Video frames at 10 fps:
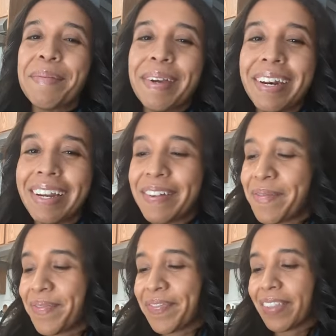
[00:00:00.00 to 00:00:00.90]
But
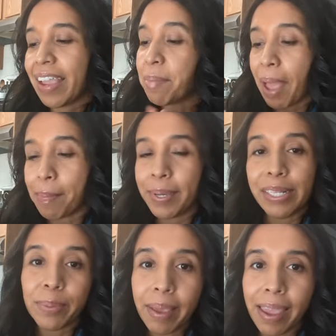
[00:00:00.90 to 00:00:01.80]
I'm happy
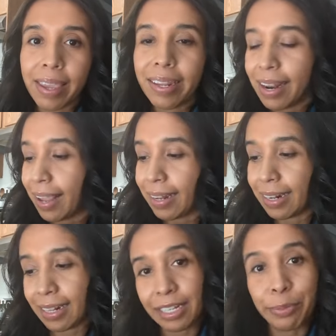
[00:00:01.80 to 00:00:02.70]
to pay it,
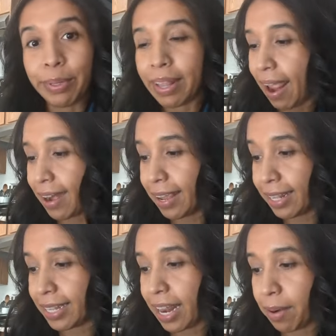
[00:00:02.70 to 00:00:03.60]
and that's what that
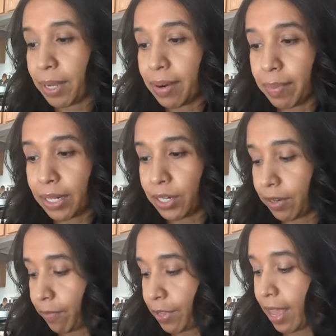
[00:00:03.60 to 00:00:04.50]
is, and I'm gonna
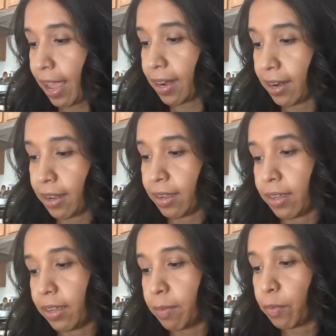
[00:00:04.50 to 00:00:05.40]
budget for that
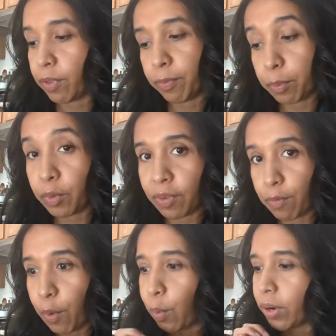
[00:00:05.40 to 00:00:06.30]

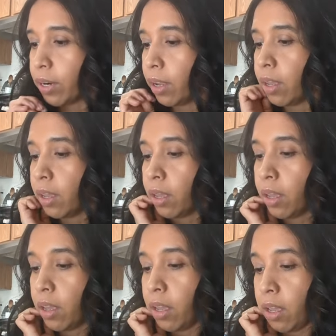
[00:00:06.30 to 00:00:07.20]
moving forward,
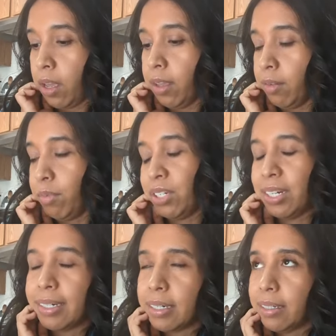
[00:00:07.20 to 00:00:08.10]
which
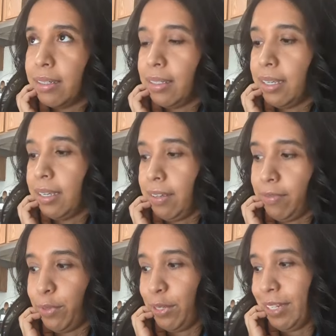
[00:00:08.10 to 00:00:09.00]
I didn't
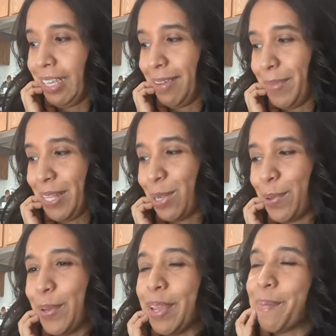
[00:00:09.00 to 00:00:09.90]
foresee me
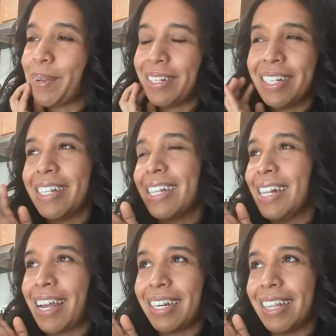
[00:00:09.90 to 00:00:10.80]
doing, but it's just a
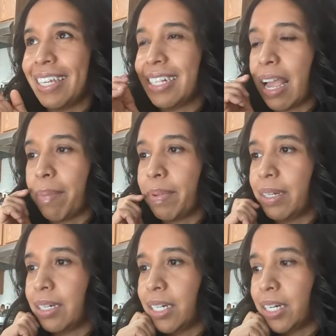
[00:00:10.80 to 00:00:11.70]
lot of things
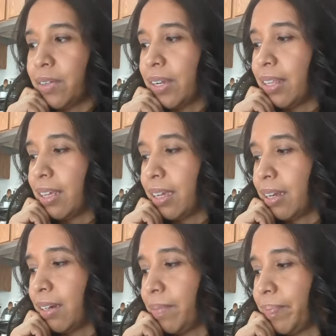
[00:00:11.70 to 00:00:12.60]
happened in January
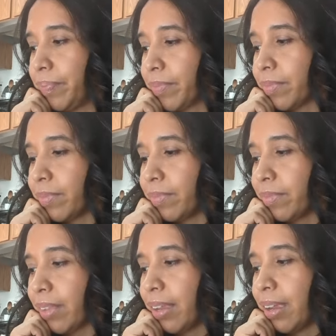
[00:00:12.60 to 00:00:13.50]
that
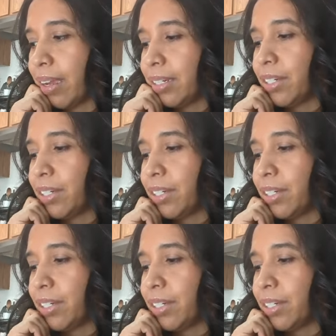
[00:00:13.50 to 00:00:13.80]
I